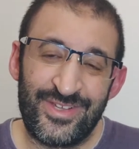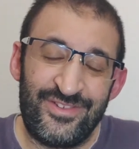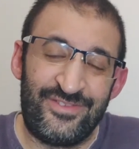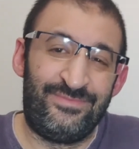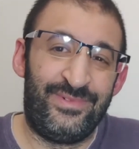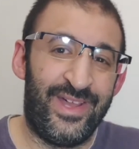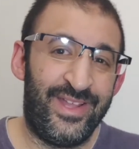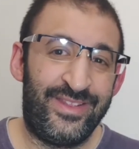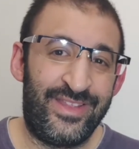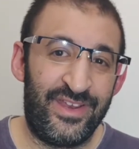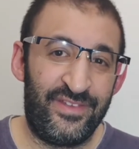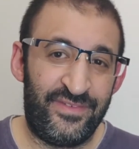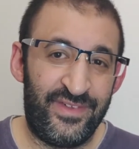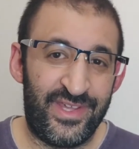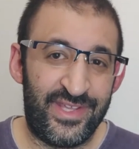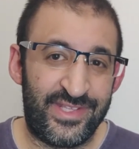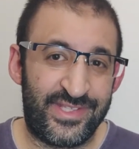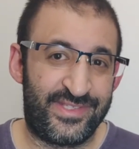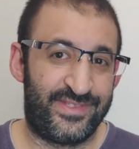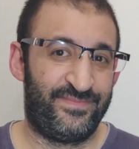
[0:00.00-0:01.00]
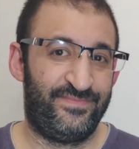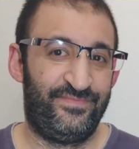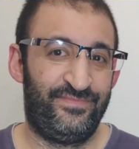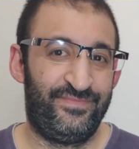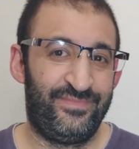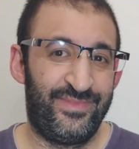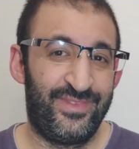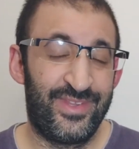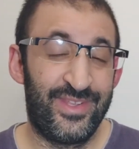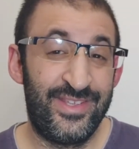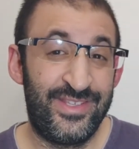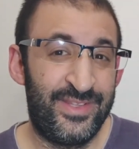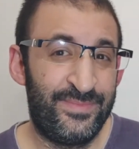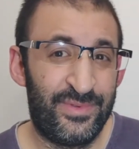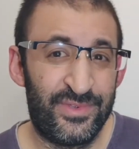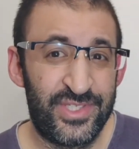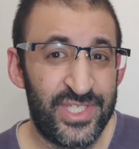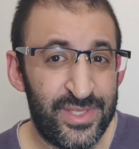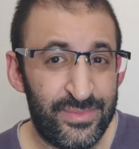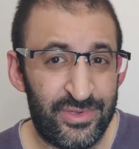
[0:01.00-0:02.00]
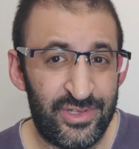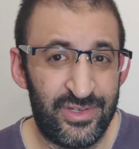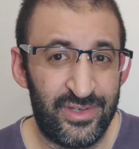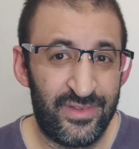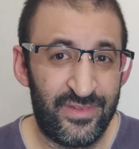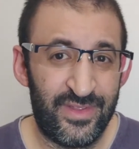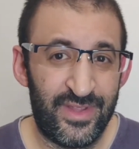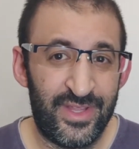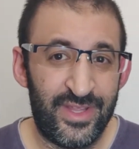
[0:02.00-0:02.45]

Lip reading: my interface. Is it possible?